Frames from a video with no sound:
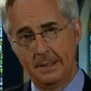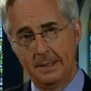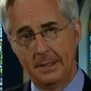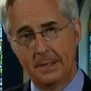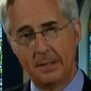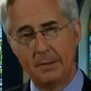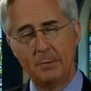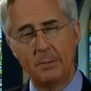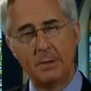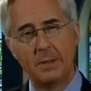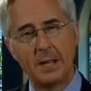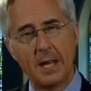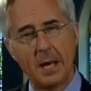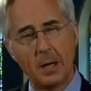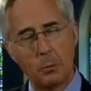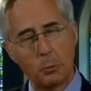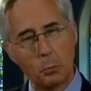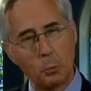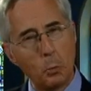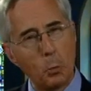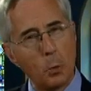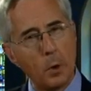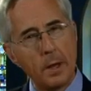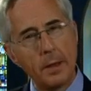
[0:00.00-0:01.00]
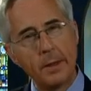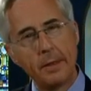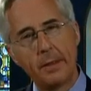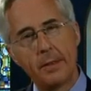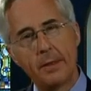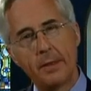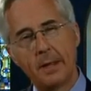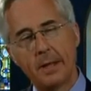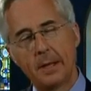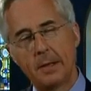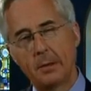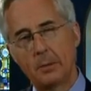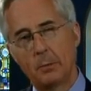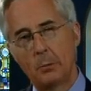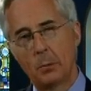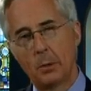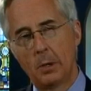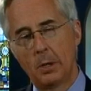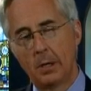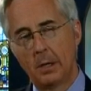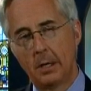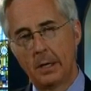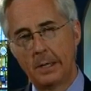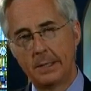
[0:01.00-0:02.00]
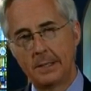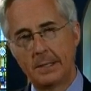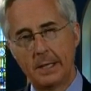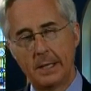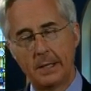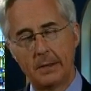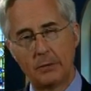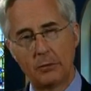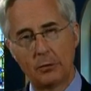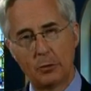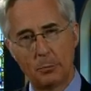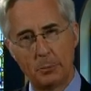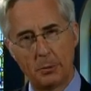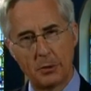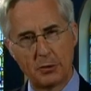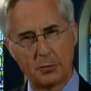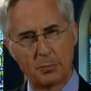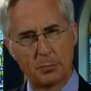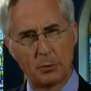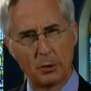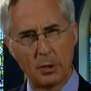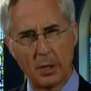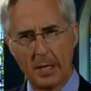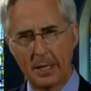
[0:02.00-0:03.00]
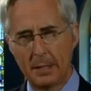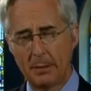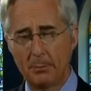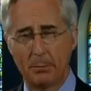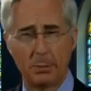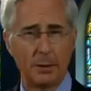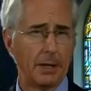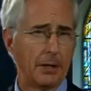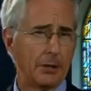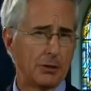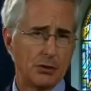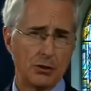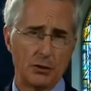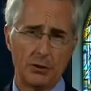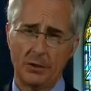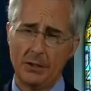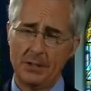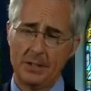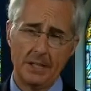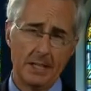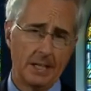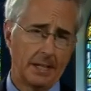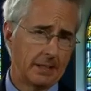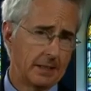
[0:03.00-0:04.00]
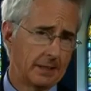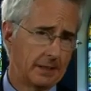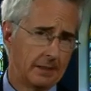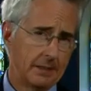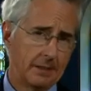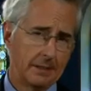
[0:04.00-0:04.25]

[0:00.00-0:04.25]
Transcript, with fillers: Give me that one thing where I take so much pride and pleasure and yet